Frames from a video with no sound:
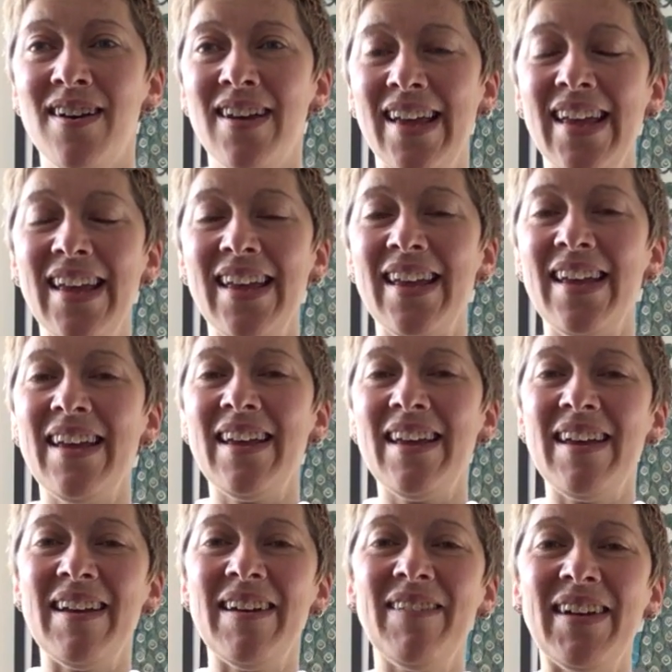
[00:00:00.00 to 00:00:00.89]

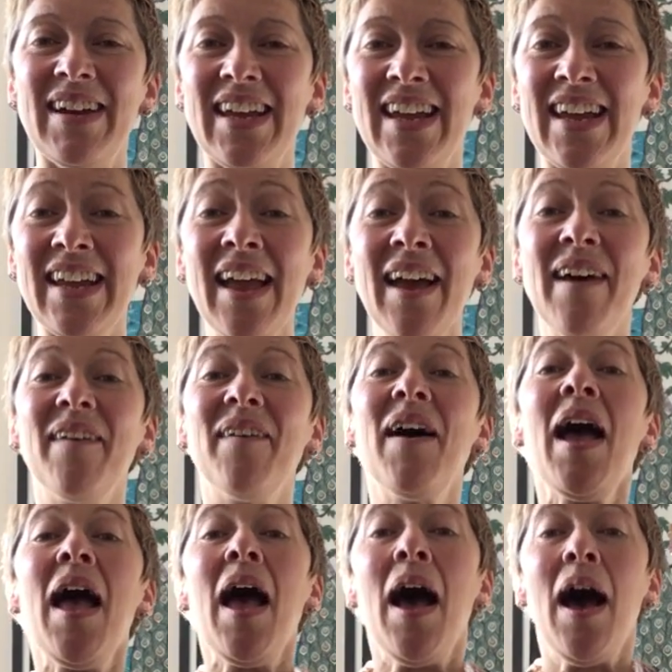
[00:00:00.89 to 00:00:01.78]
Here we
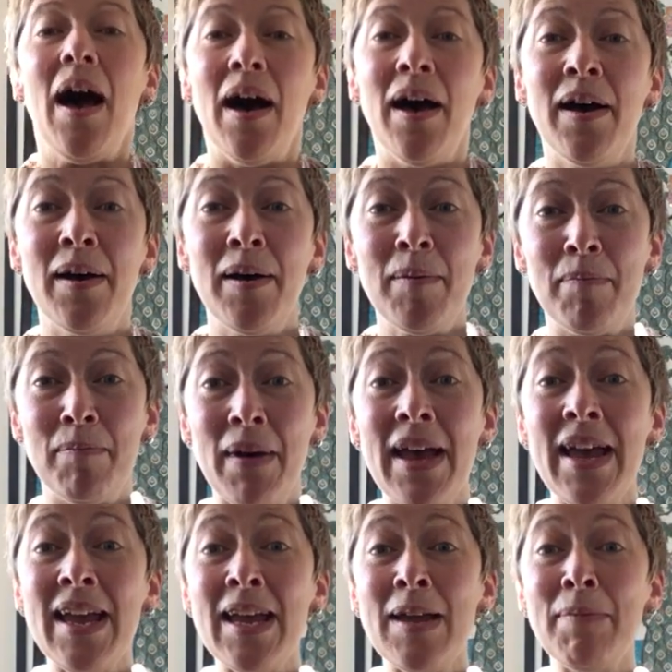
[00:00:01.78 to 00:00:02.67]
go. A
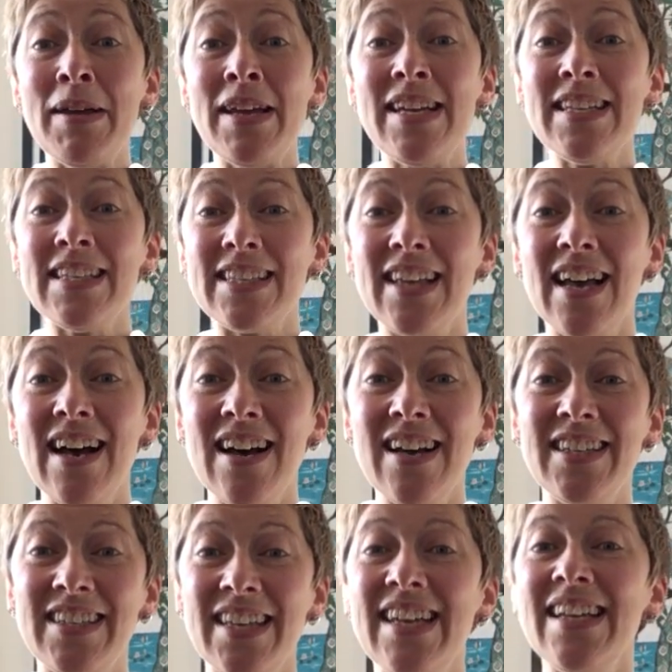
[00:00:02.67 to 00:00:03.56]
baby
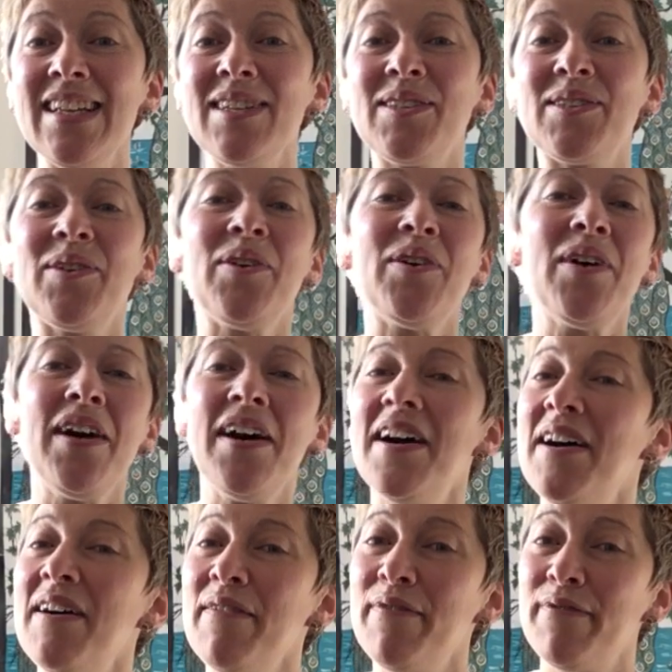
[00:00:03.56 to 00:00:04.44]
sardine saw
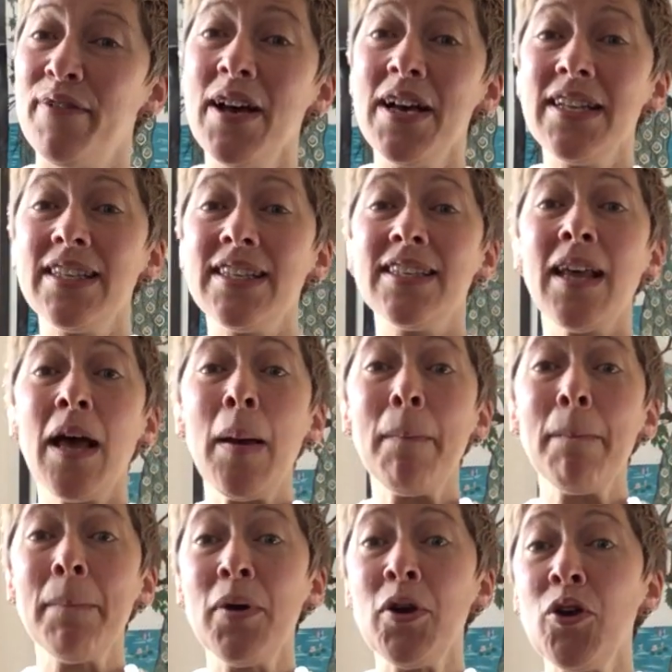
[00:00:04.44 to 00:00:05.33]
her first
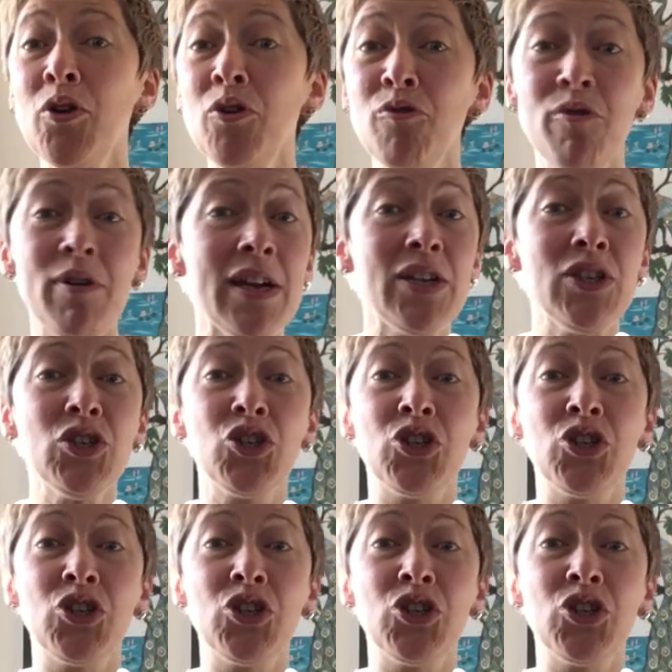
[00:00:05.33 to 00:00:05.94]
submarine.